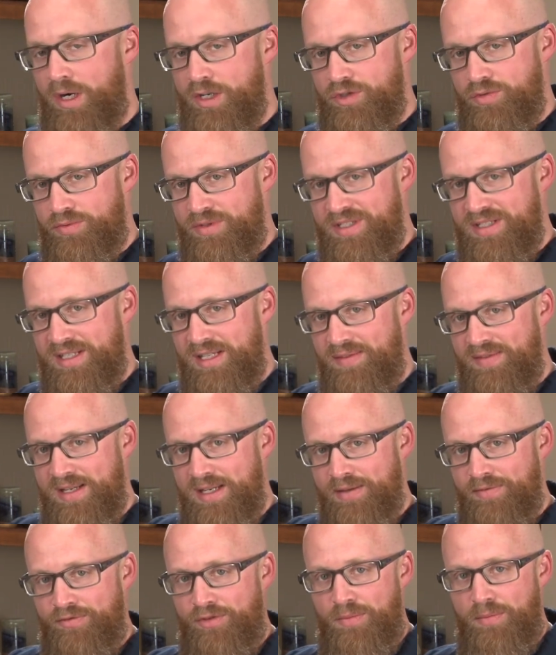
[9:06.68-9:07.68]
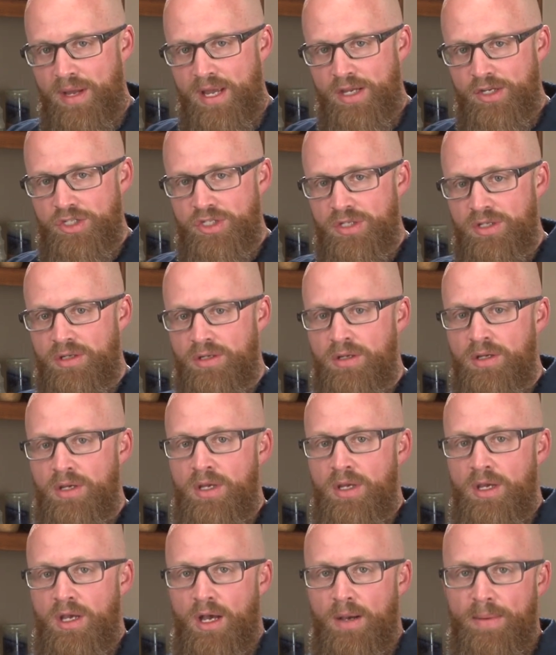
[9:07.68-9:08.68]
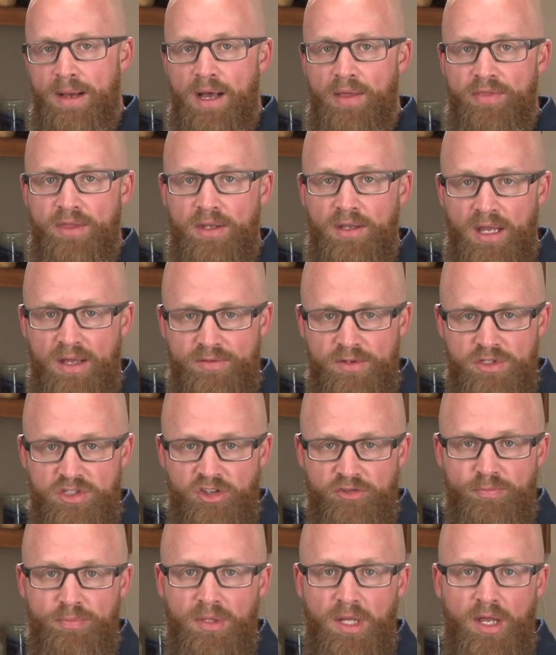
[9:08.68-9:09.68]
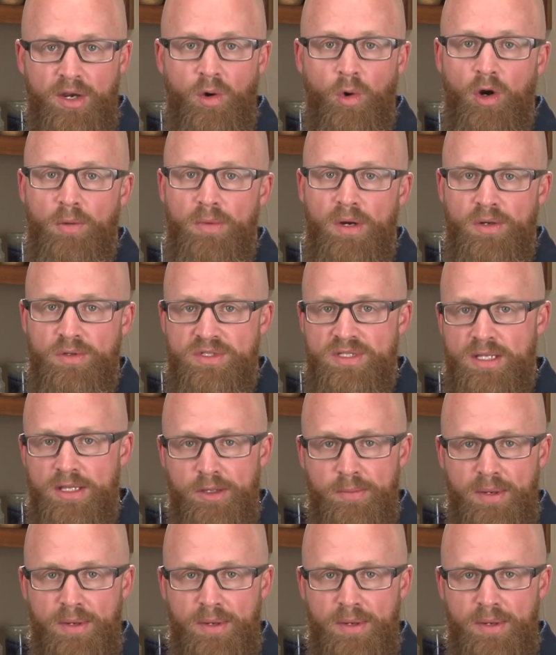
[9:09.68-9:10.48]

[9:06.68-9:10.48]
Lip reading: it's receiving information about the levels of blood hormones in the